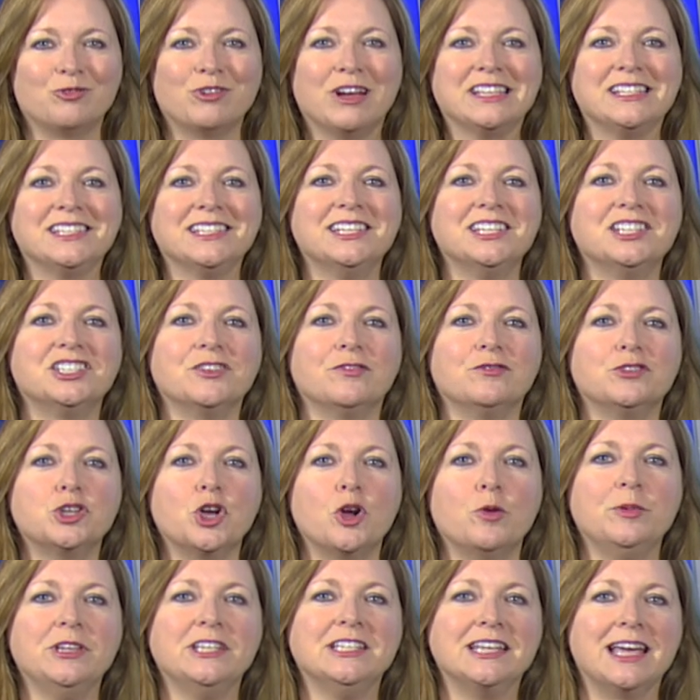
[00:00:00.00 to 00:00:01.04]
Residents of
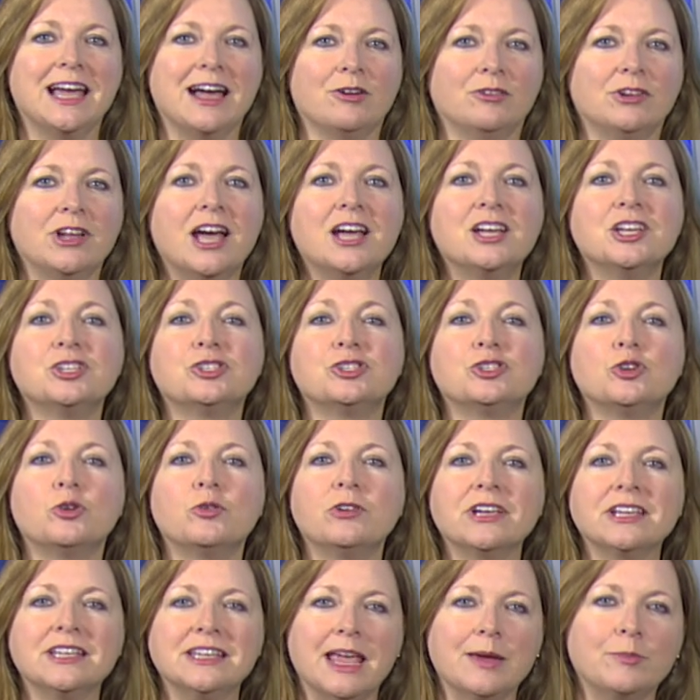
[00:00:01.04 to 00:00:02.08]
Tobytown, a
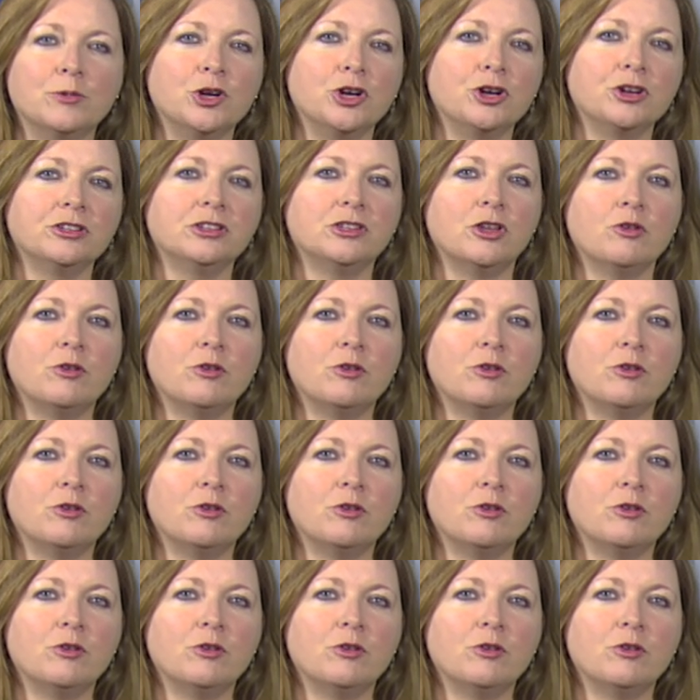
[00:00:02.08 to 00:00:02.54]
historic neighborhood